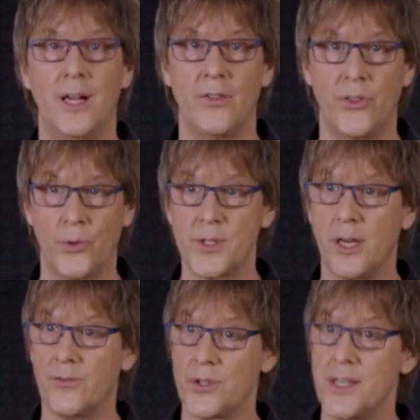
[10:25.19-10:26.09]
Those
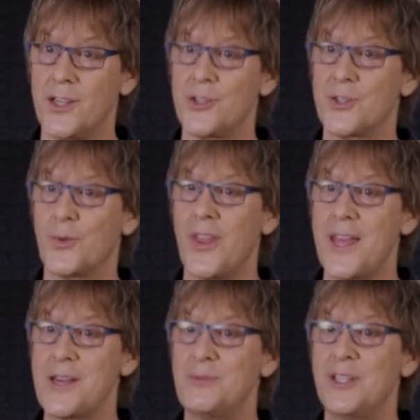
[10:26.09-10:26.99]
conversations with
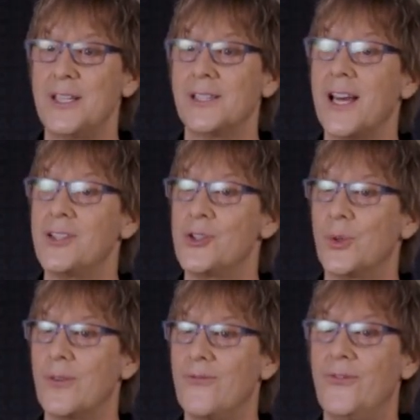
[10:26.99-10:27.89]
AMD led to
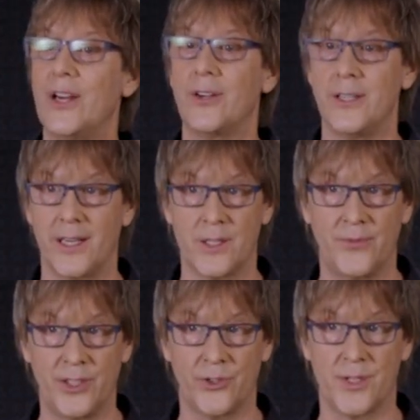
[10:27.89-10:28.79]
our very nice
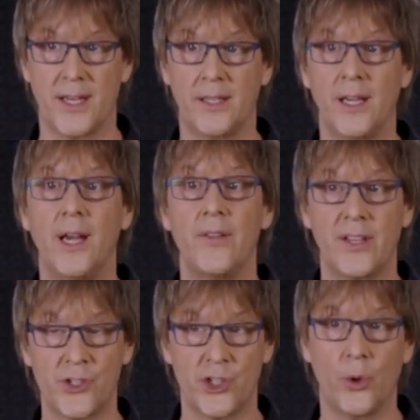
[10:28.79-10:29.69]
feature set
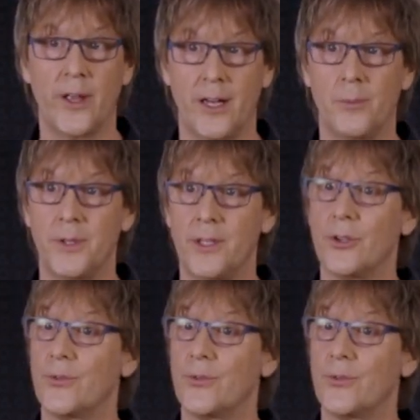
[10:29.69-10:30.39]
that's showing up here